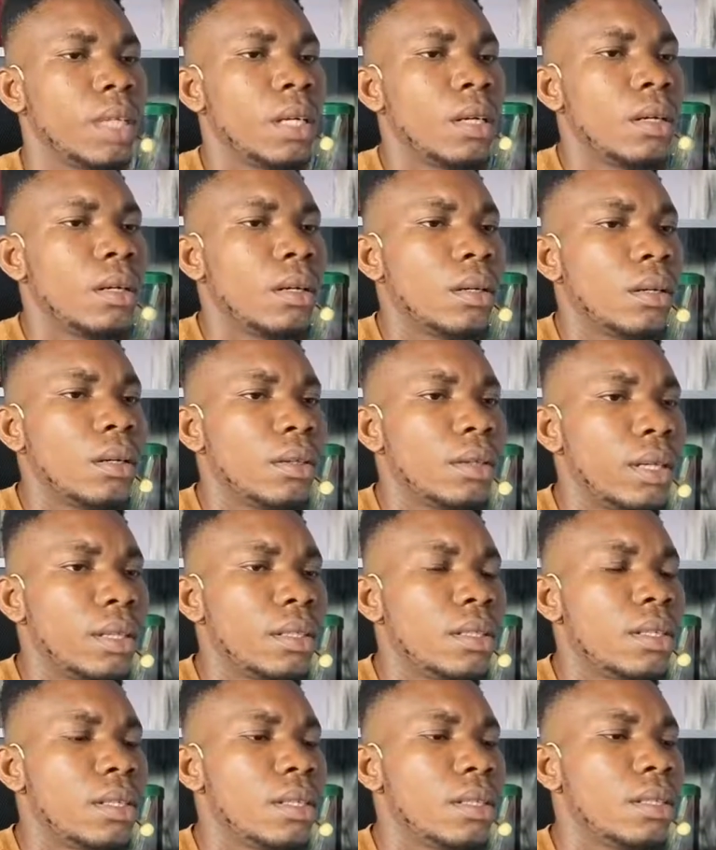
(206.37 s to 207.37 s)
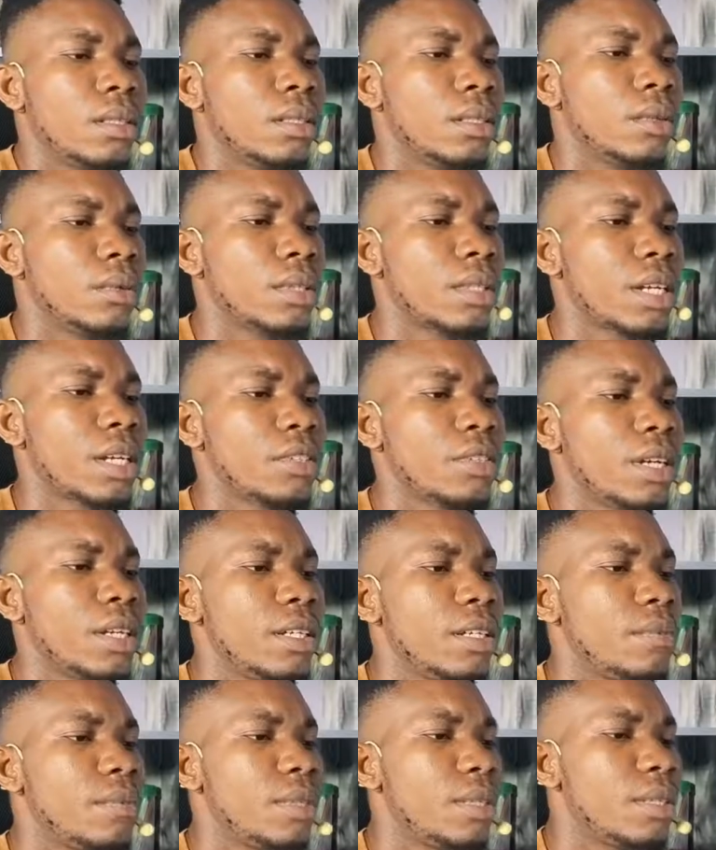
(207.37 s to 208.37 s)
All right, there was actually
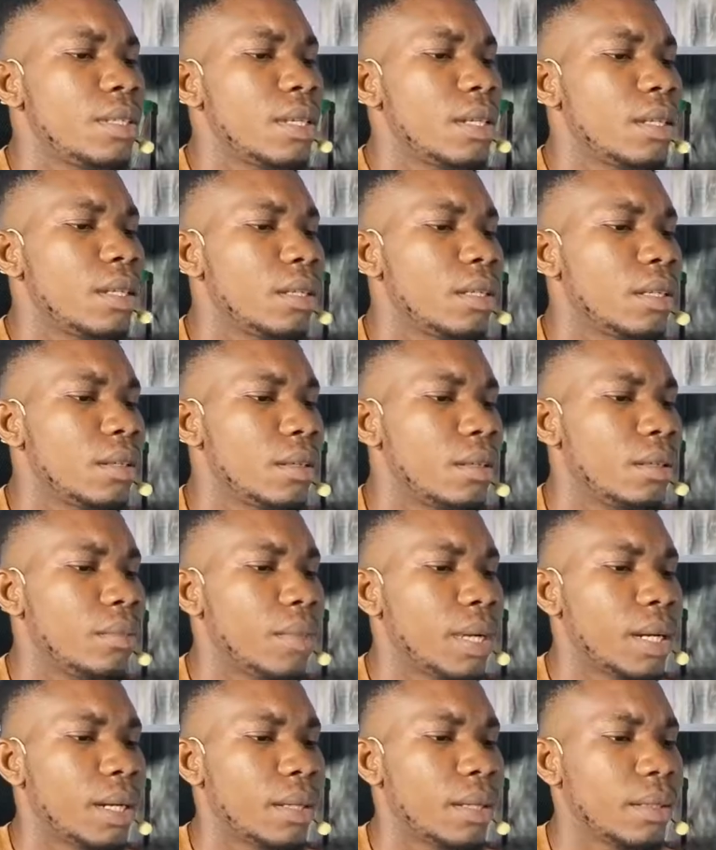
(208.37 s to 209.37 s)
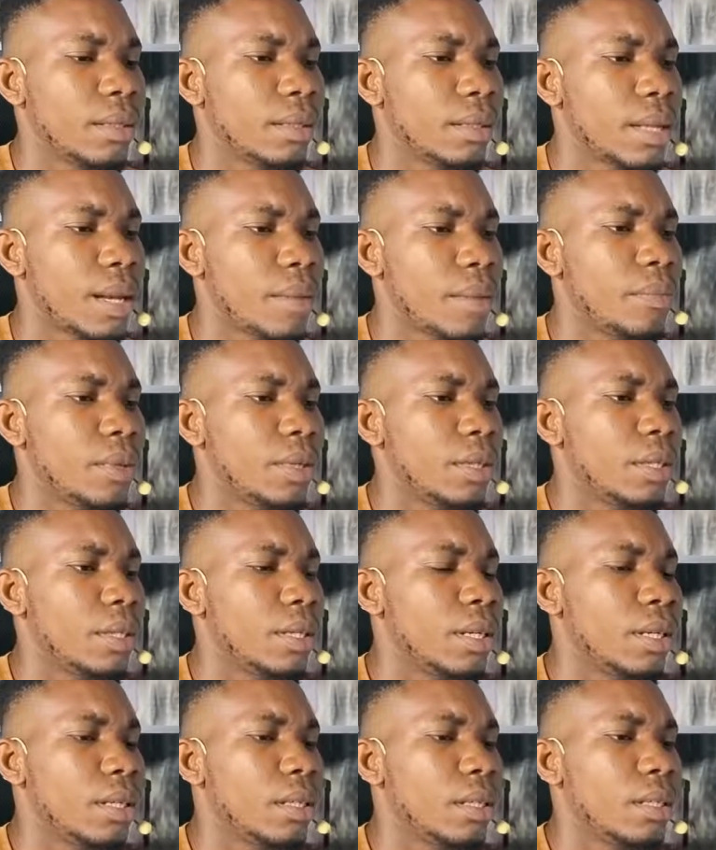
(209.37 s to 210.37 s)
a mistake in my typing
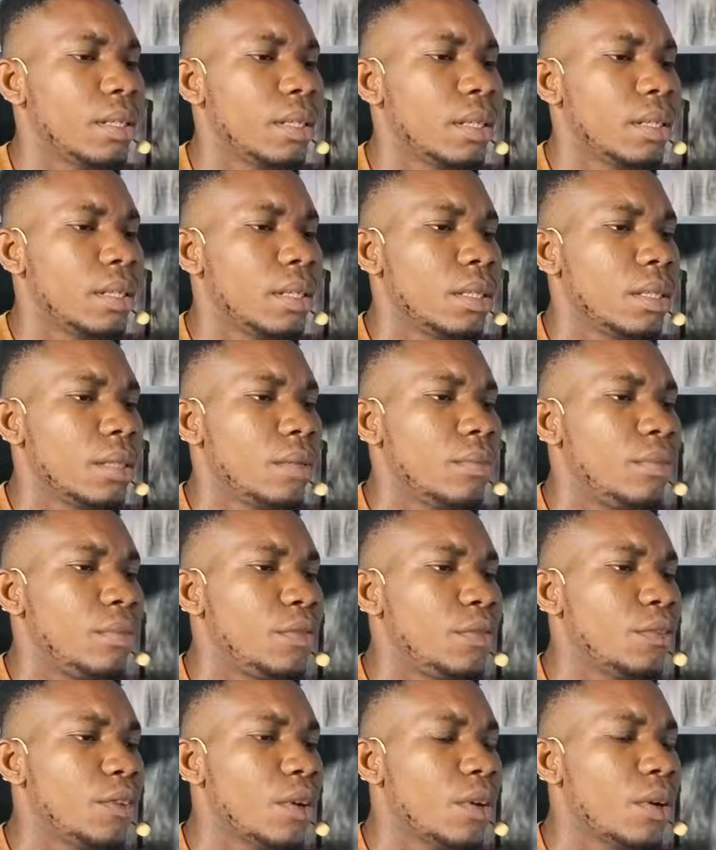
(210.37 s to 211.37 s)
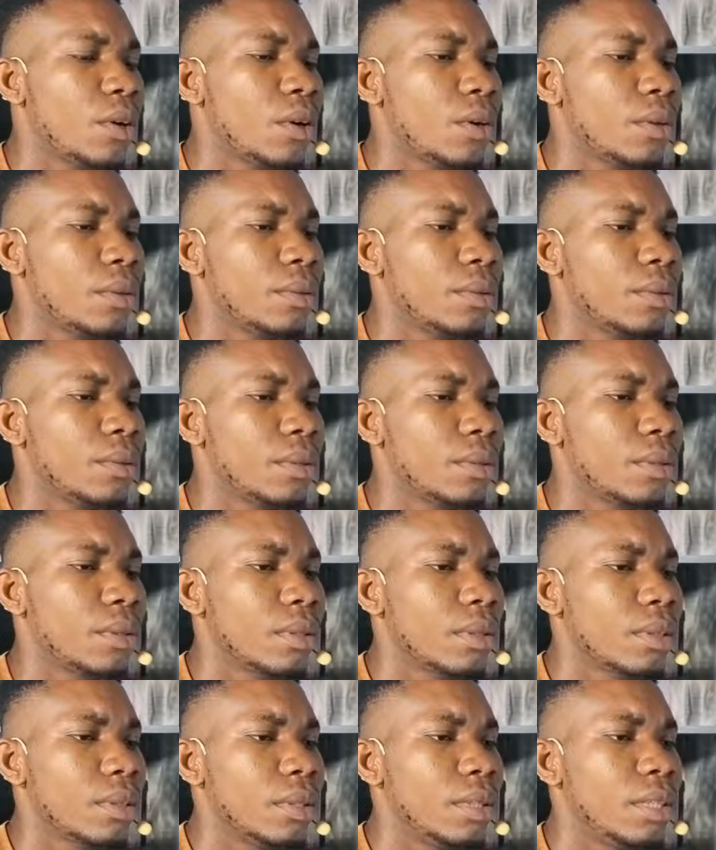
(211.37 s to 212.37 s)
here. Before,
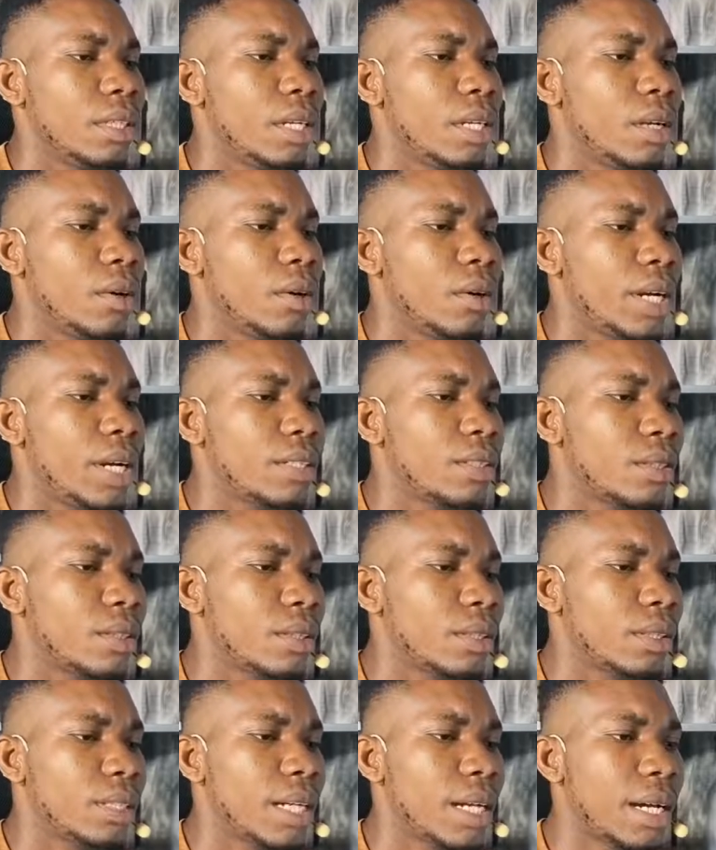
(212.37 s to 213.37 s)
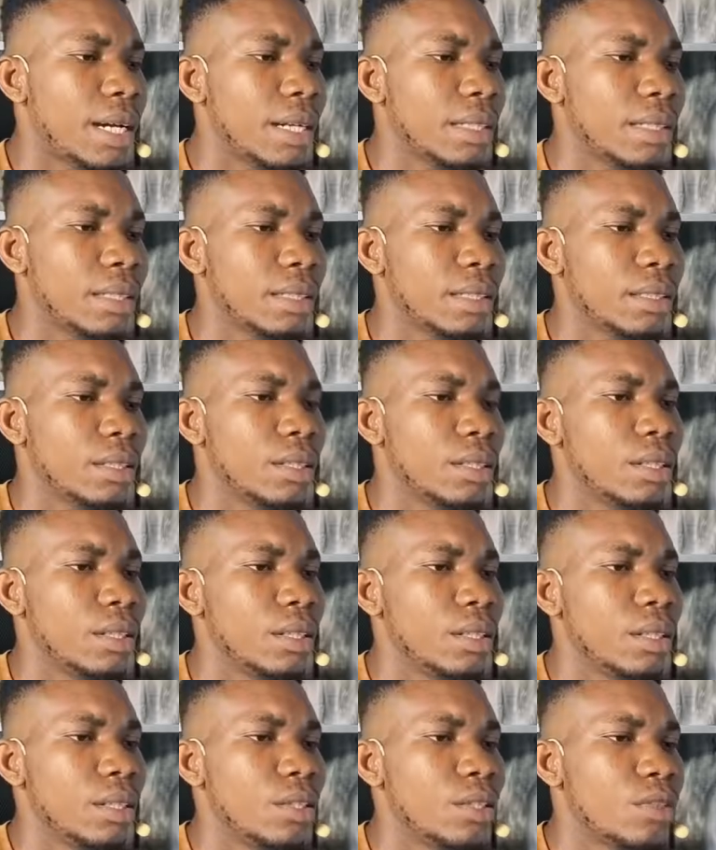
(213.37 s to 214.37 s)
the correct order
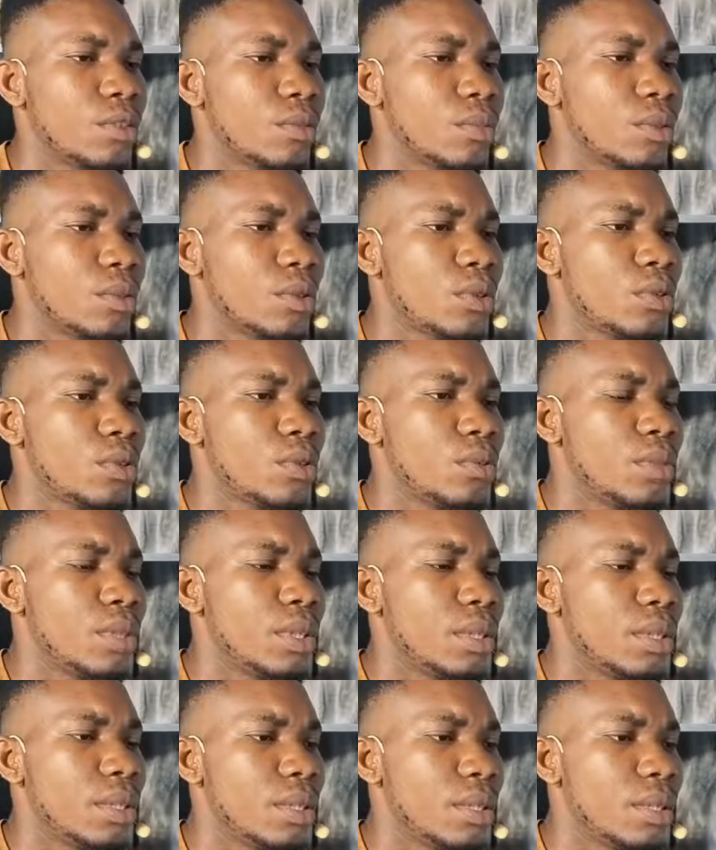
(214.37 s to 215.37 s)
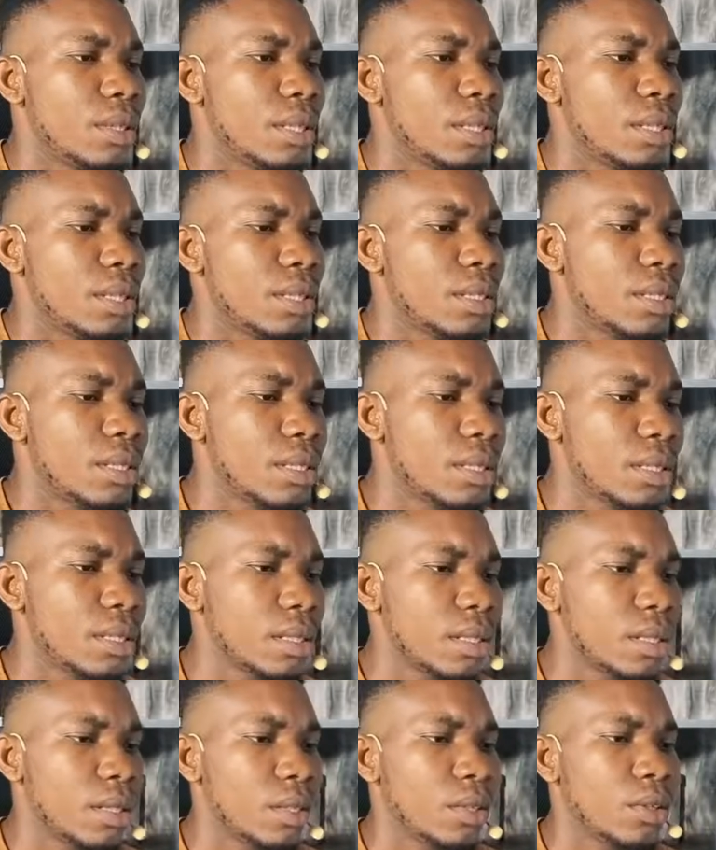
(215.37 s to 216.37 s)
is supposed to be this.
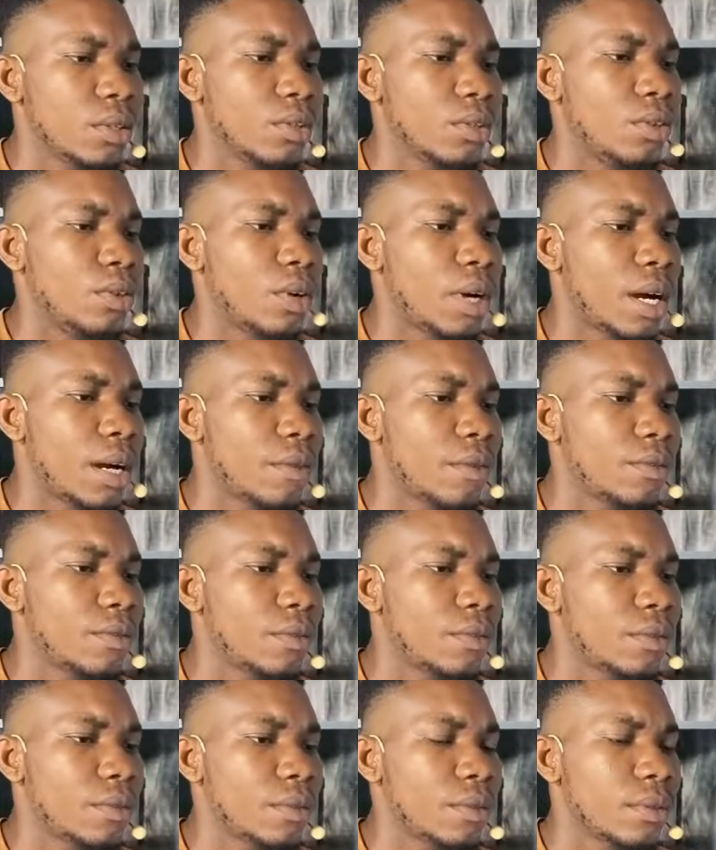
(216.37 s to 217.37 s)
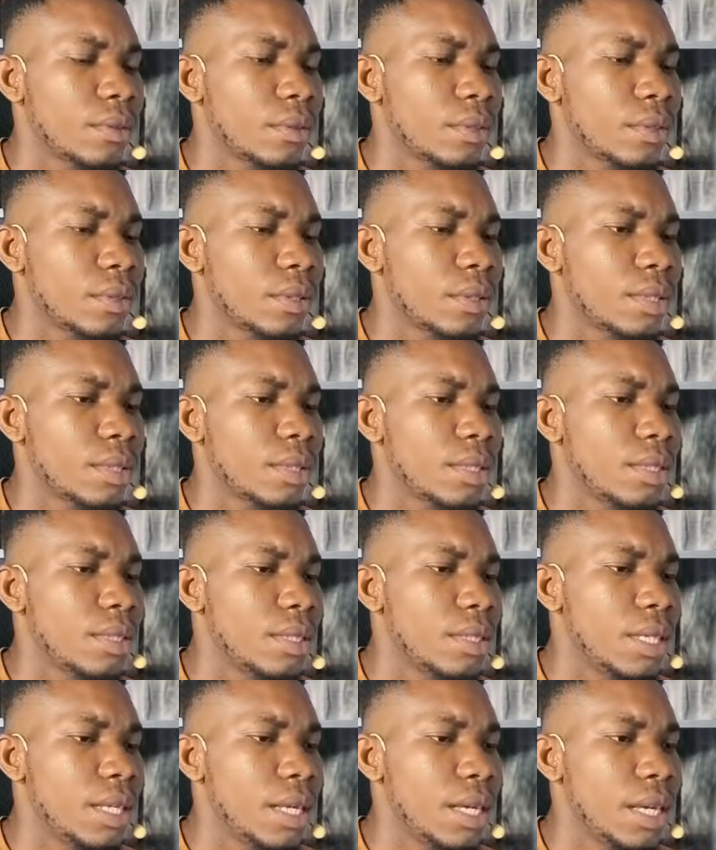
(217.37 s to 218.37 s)
You have
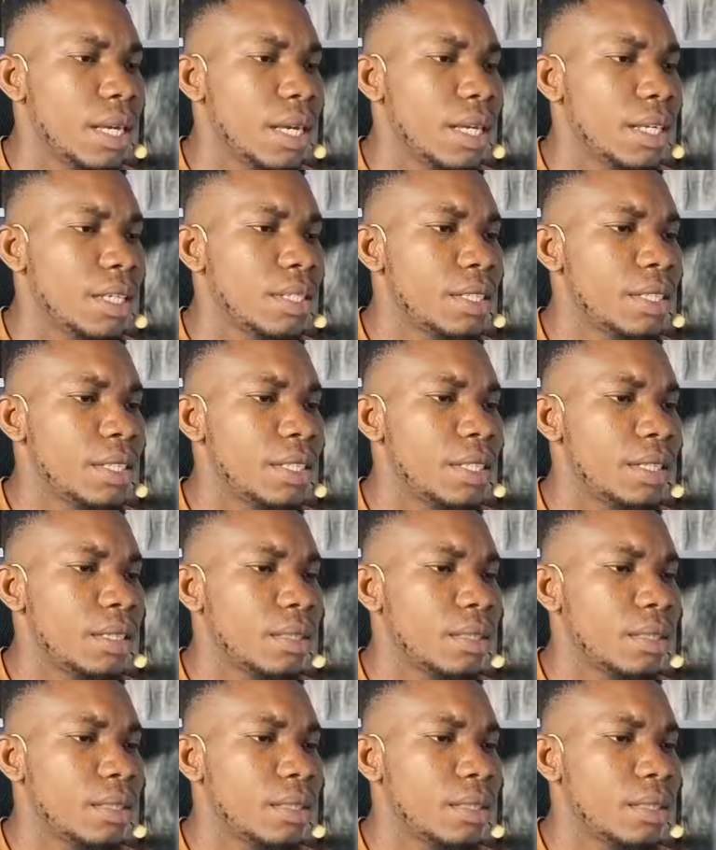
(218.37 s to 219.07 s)
CH3